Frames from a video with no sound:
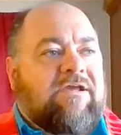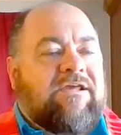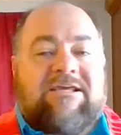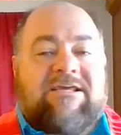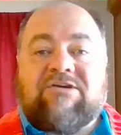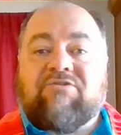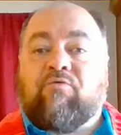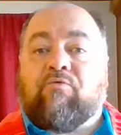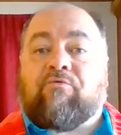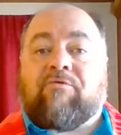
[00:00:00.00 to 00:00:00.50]

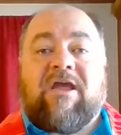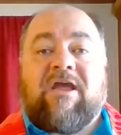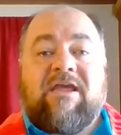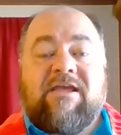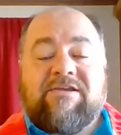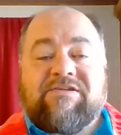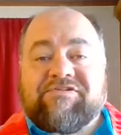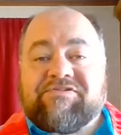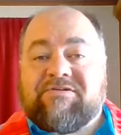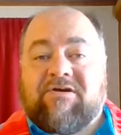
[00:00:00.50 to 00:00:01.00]

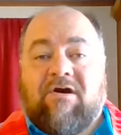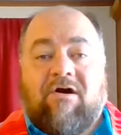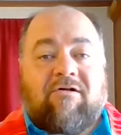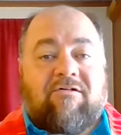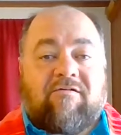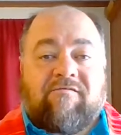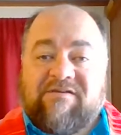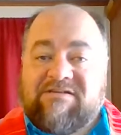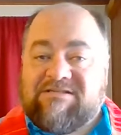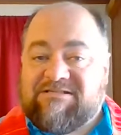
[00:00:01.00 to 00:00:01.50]
erased
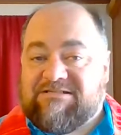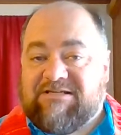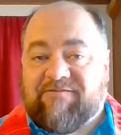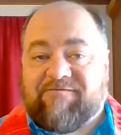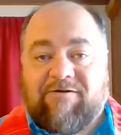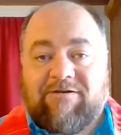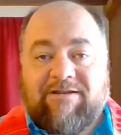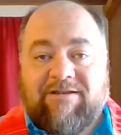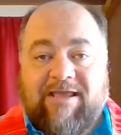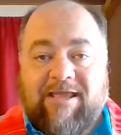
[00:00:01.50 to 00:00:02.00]
all of these different